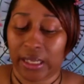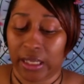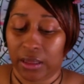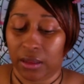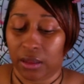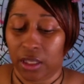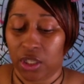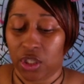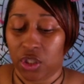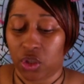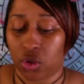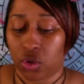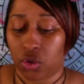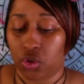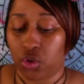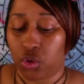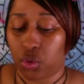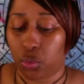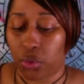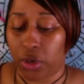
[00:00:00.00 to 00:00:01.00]
get this
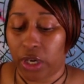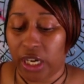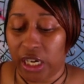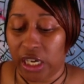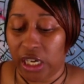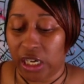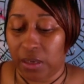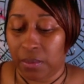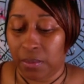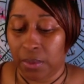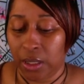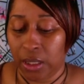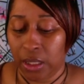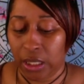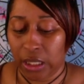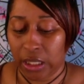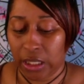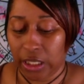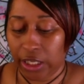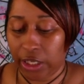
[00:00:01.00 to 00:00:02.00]
dream
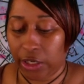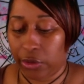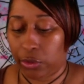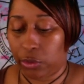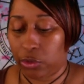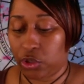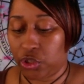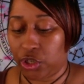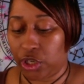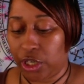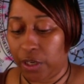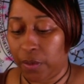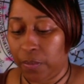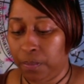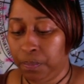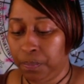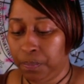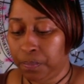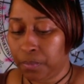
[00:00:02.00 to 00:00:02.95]
energy,